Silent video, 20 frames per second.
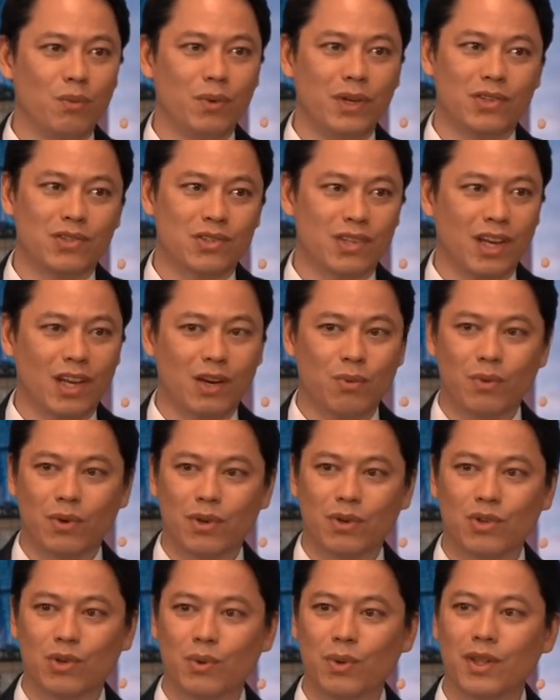We said
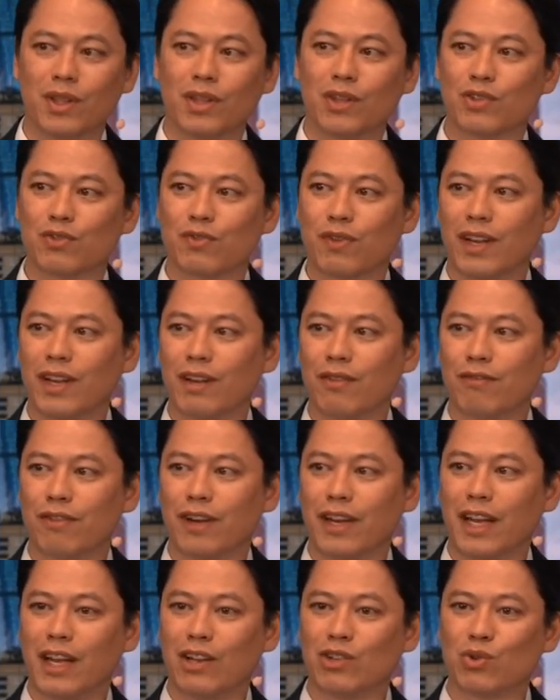we're doing this
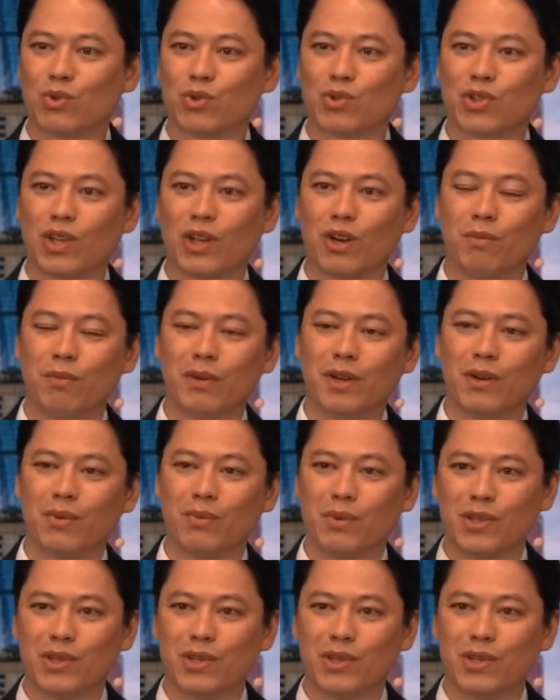financial settlement.